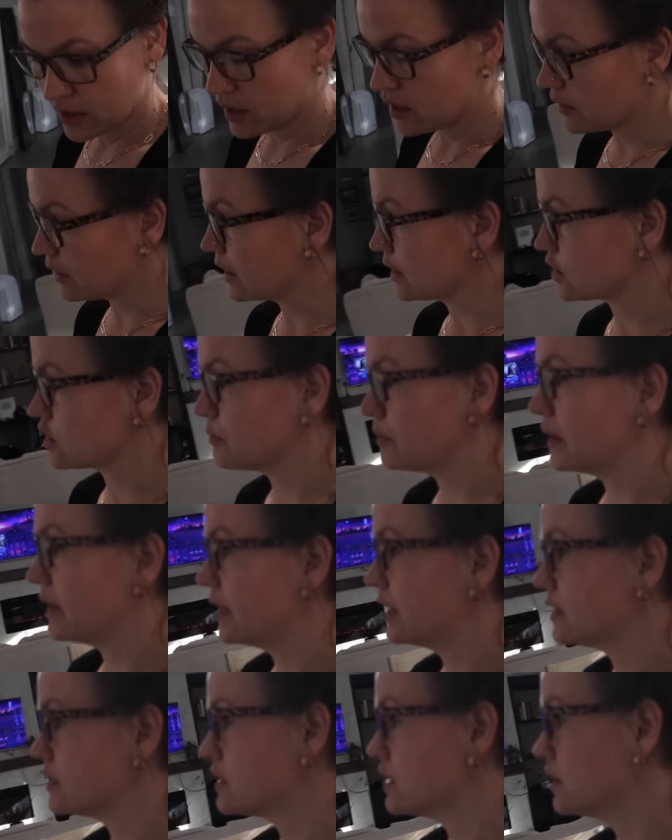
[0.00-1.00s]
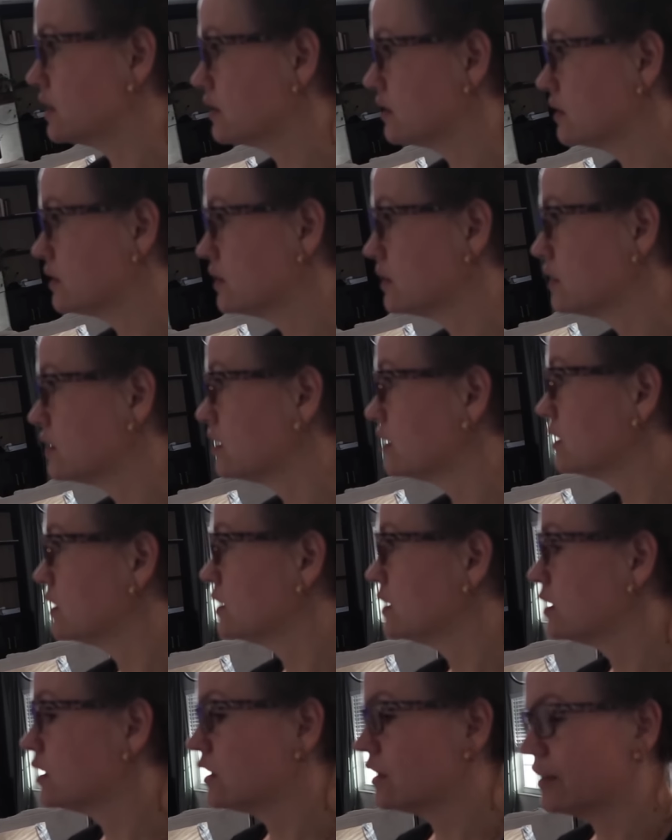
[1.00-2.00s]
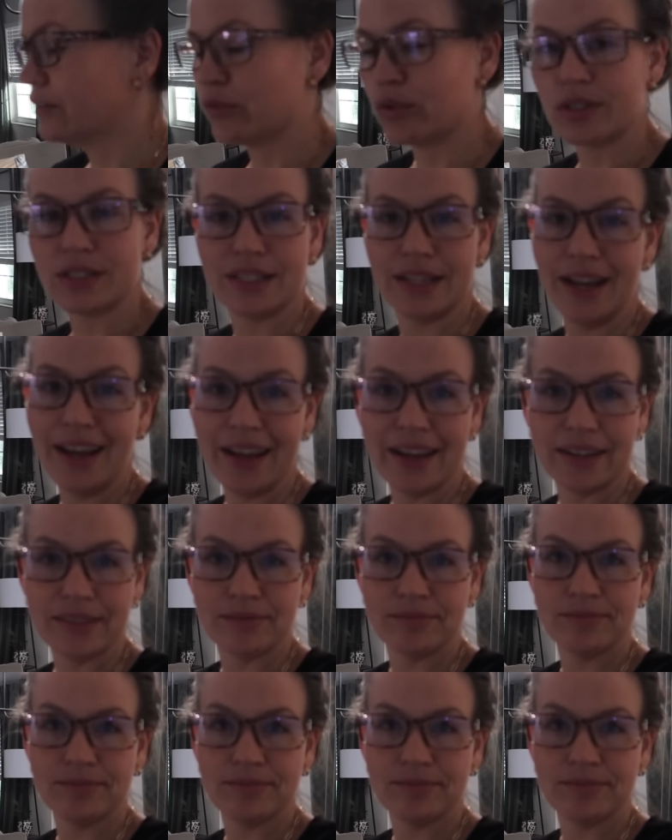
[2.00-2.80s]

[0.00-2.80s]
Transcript: and that should be it for today.